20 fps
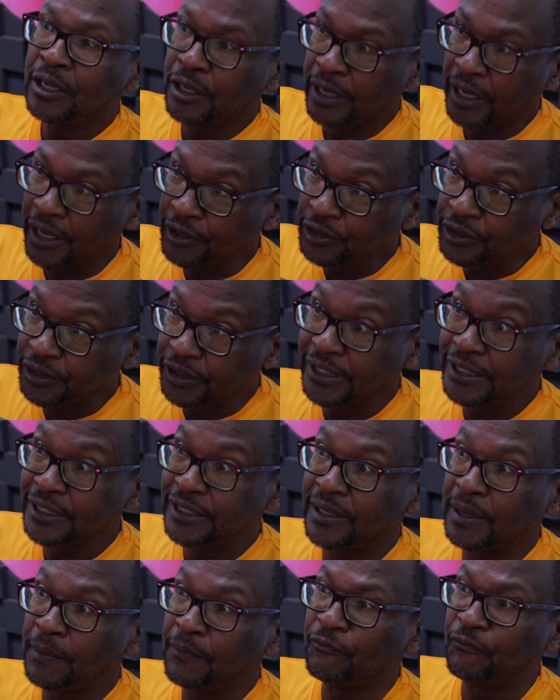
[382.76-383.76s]
and treat
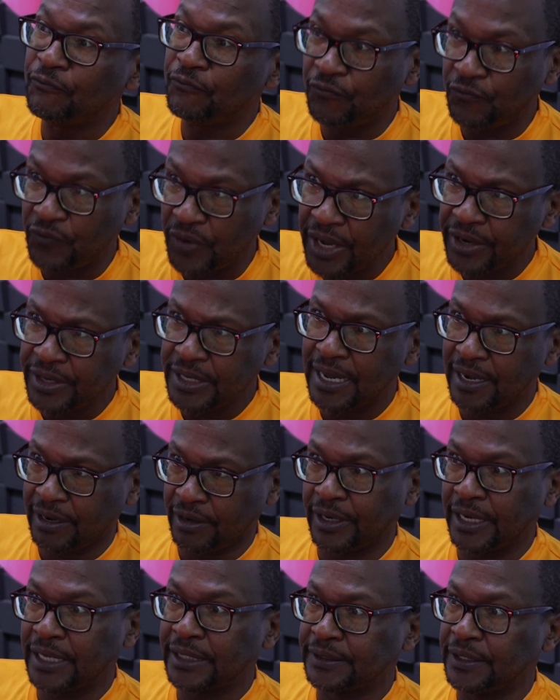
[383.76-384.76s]
them very
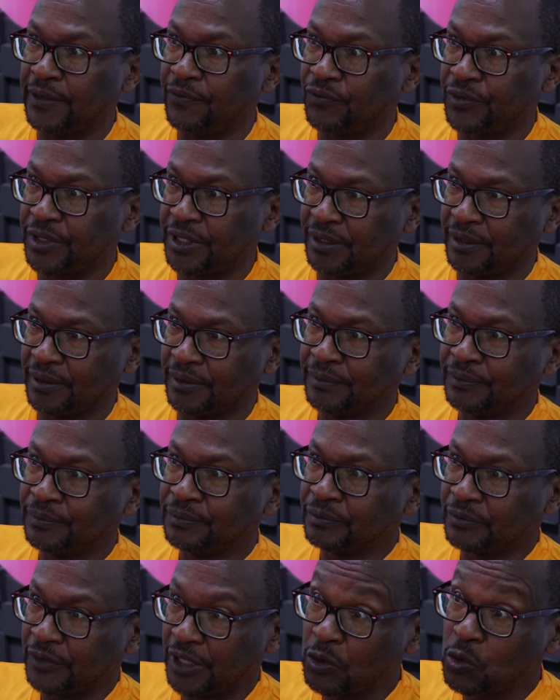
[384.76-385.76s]
aggressively.
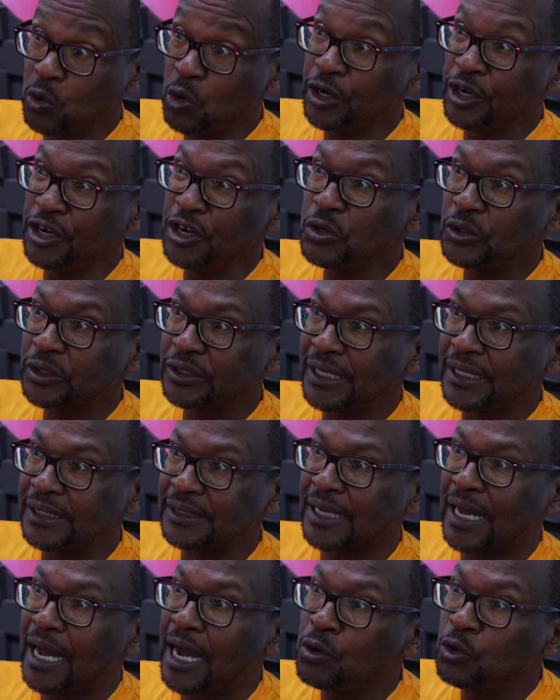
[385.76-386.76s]
The good news
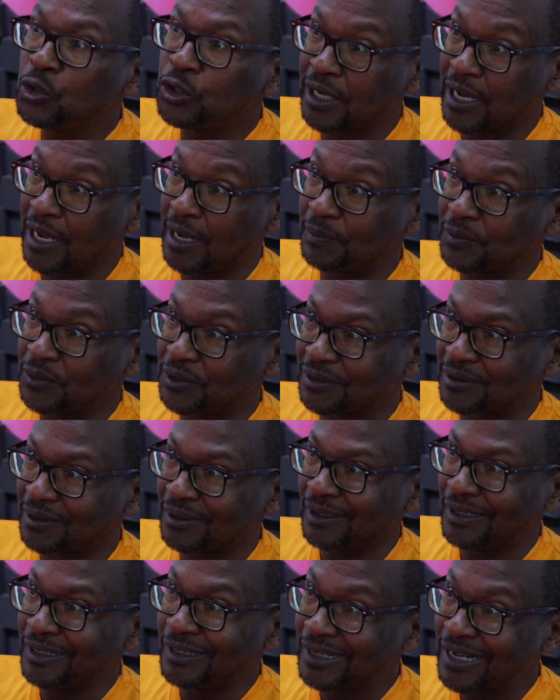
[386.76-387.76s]
is outcomes
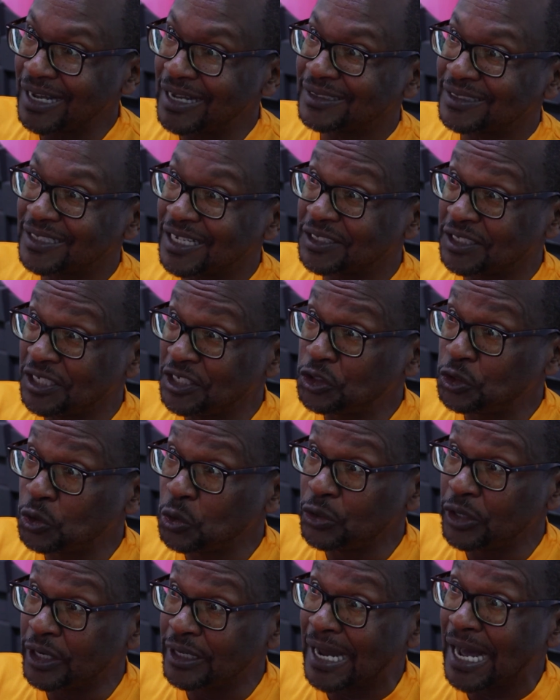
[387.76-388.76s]
in cancers in
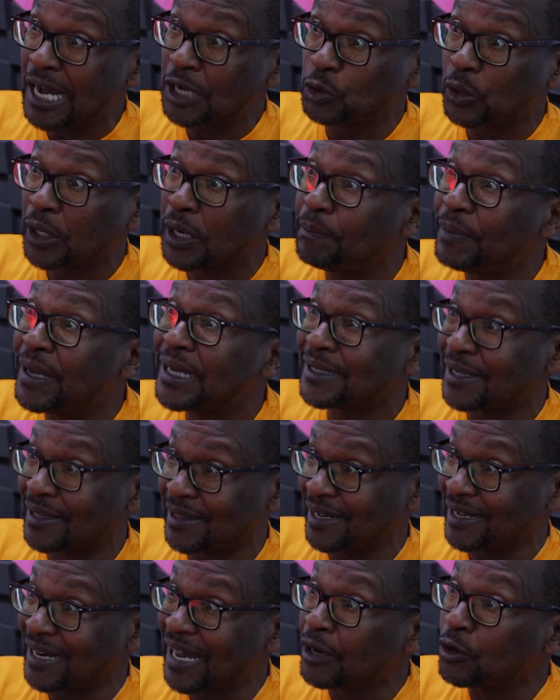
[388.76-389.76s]
children are actually better
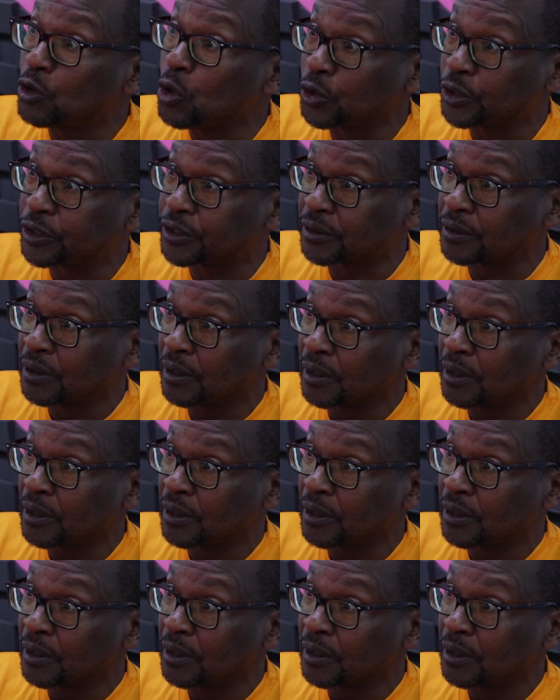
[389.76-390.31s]
than adults.